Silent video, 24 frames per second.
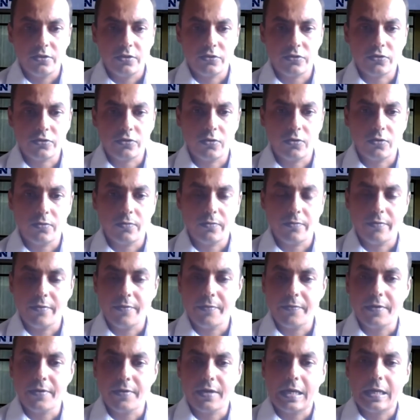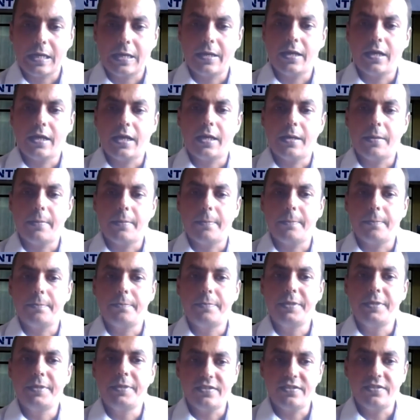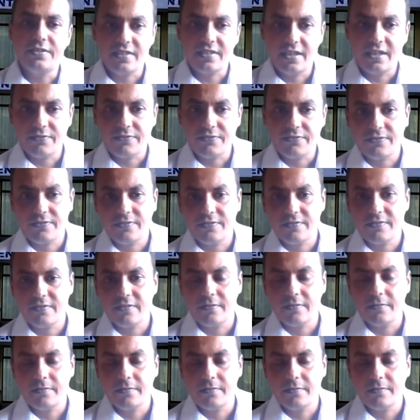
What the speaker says: So be safe,